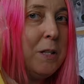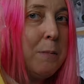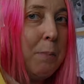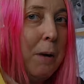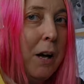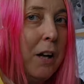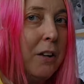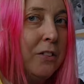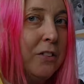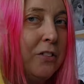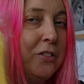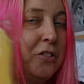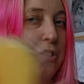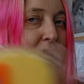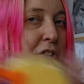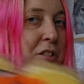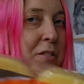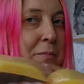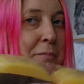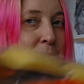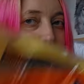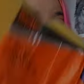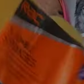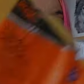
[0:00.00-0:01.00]

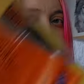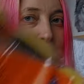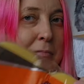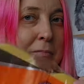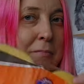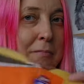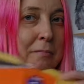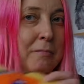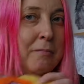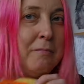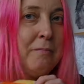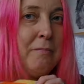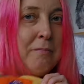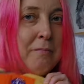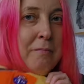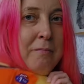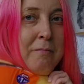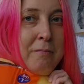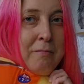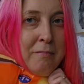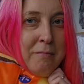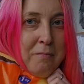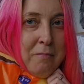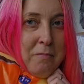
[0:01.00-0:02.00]
sponge,
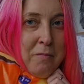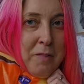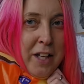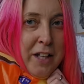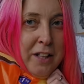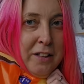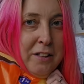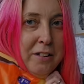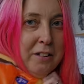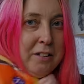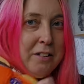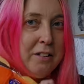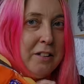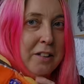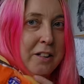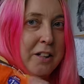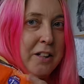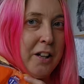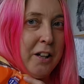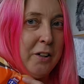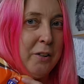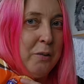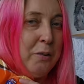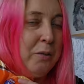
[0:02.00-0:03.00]
then,
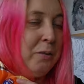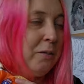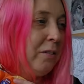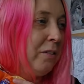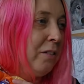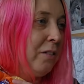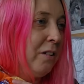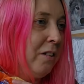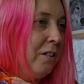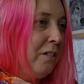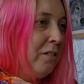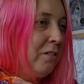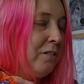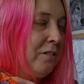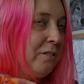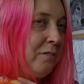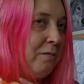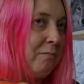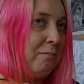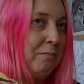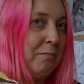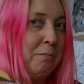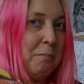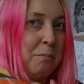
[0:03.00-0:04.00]
you know,
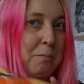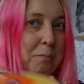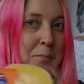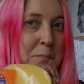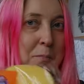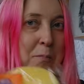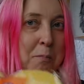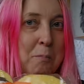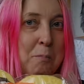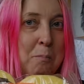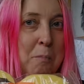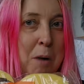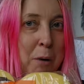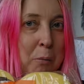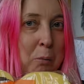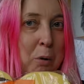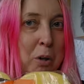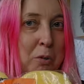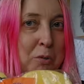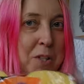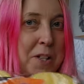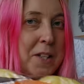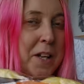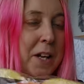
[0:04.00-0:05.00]
my
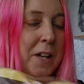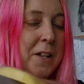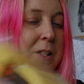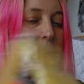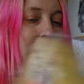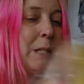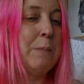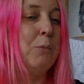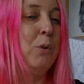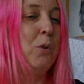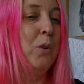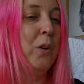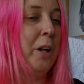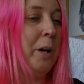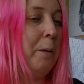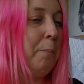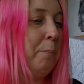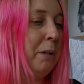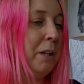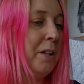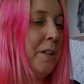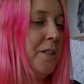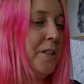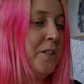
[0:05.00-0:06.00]
world is getting smaller,
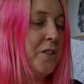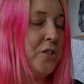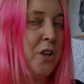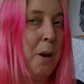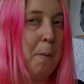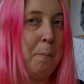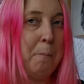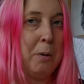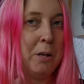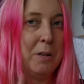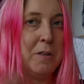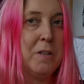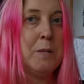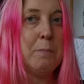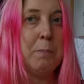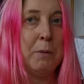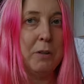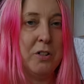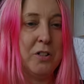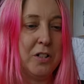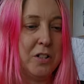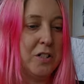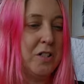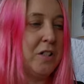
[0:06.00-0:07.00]
because jumbo
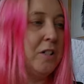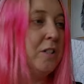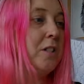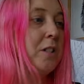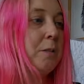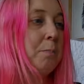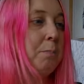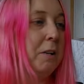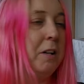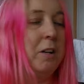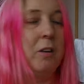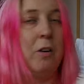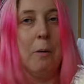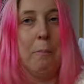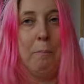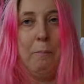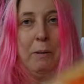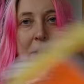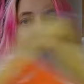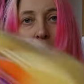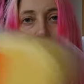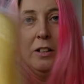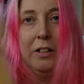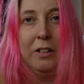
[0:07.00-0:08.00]
sponges used to be a
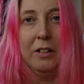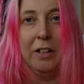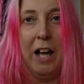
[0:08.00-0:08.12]
lot bigger than